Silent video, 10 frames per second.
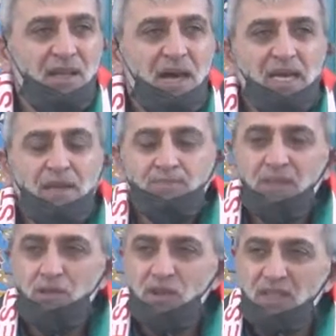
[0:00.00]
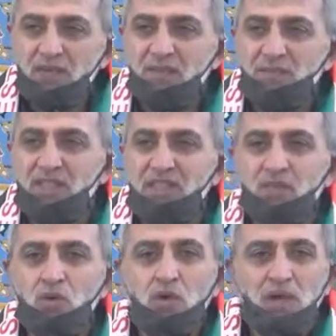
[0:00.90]
I appeal to everybody,
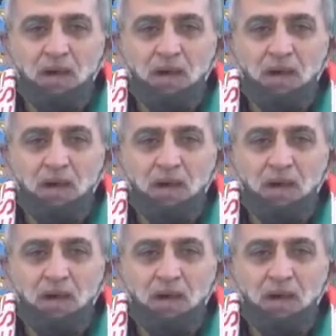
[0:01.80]
to all